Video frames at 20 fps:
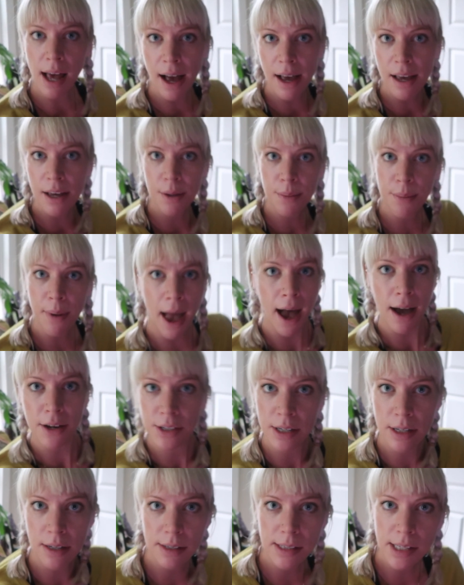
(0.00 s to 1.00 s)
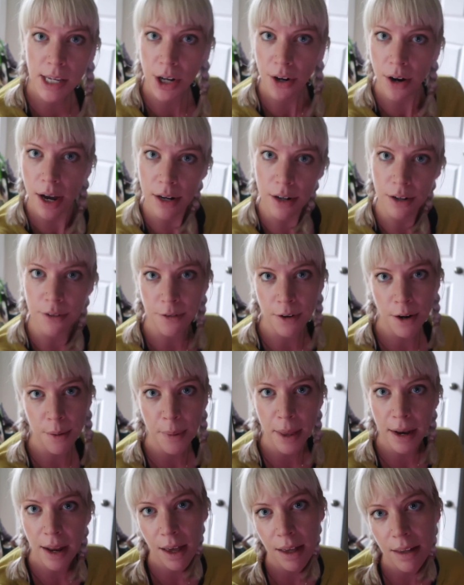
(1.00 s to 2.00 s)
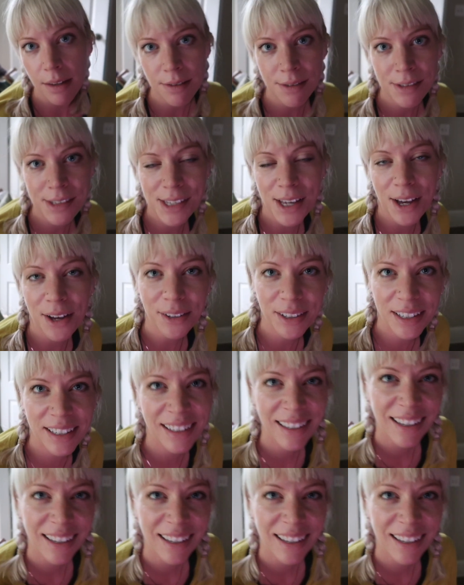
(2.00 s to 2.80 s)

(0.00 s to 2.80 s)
I am acting as curator for a minute. So,